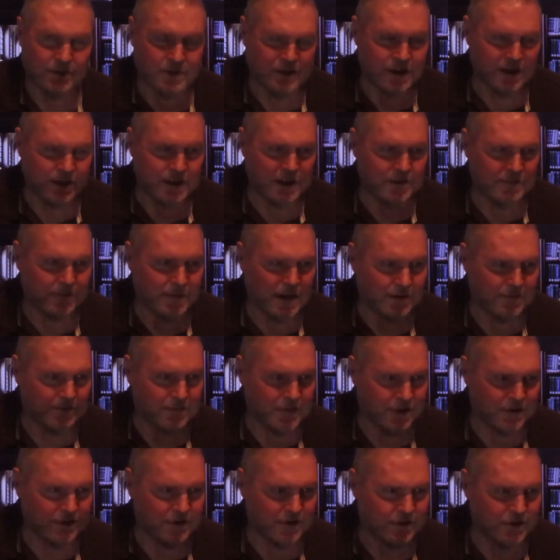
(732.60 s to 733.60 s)
I am
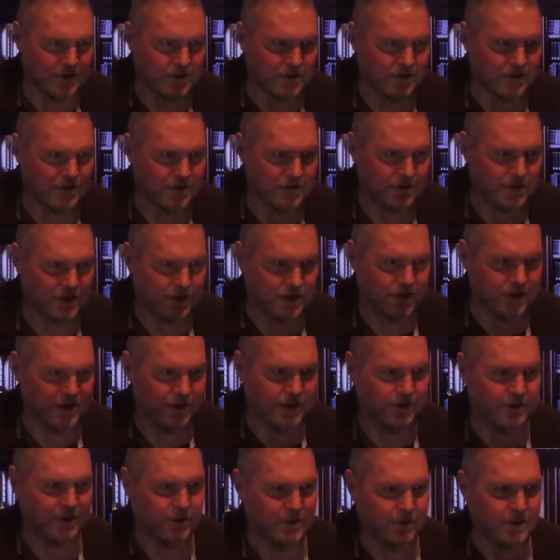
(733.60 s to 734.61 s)
sending my messenger
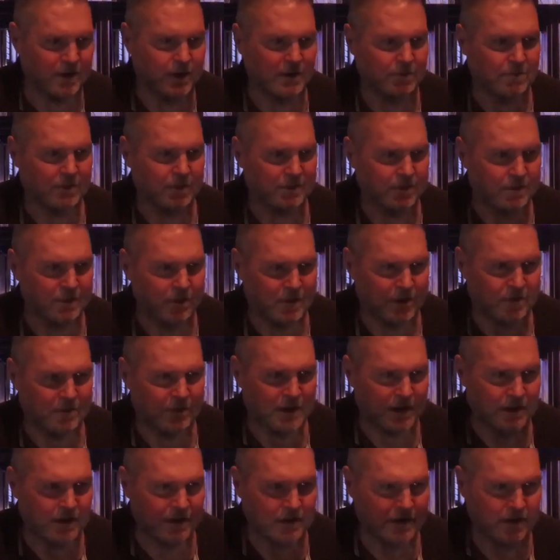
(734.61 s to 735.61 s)
to clear the way
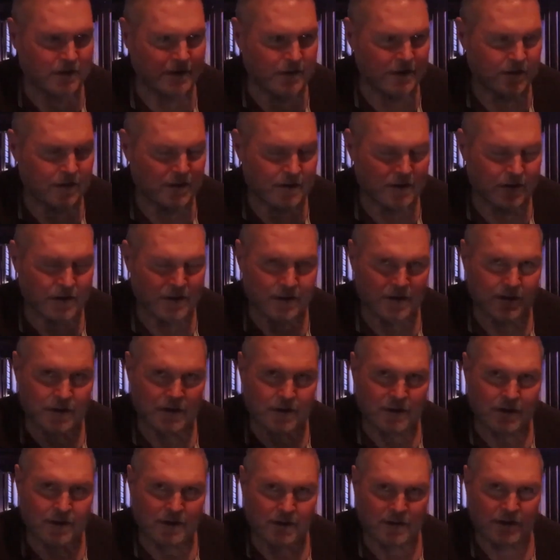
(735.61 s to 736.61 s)
before me.
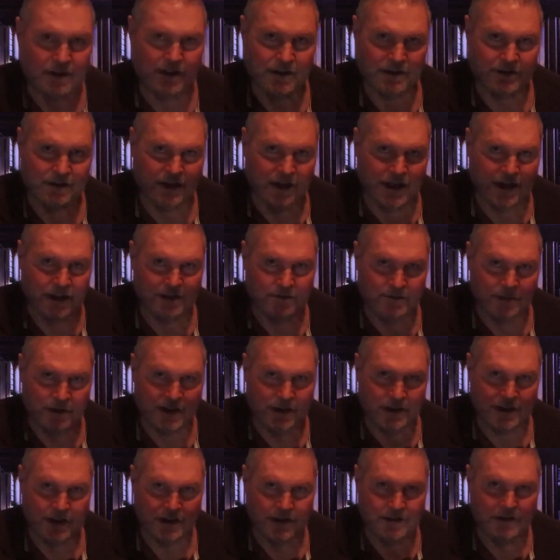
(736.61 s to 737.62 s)
Because
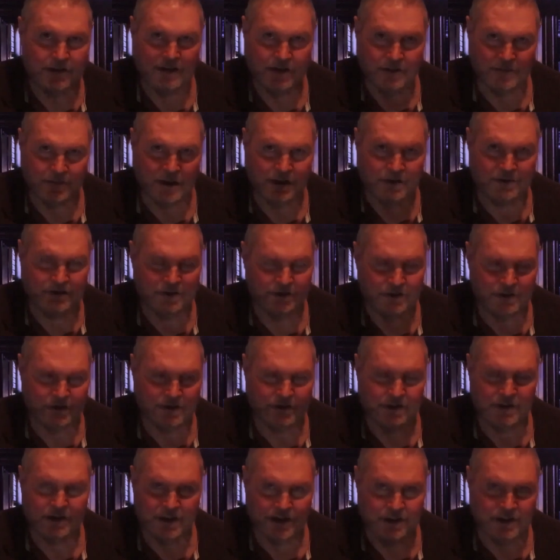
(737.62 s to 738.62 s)
God speaking, the
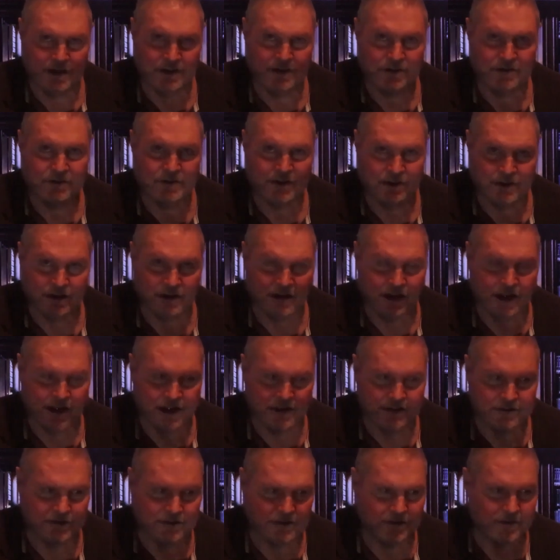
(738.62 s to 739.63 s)
messenger is
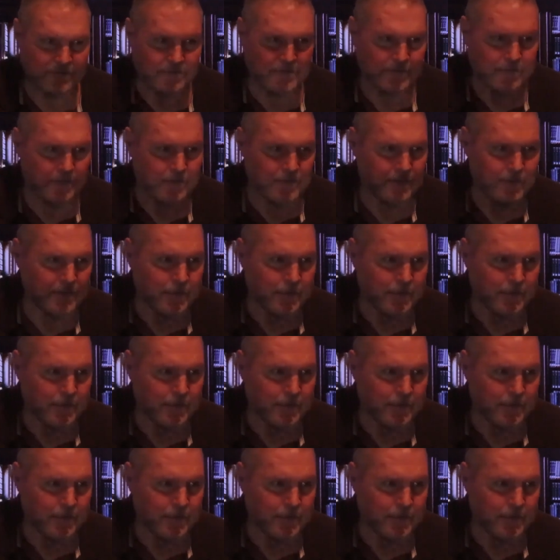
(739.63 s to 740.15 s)
Elijah.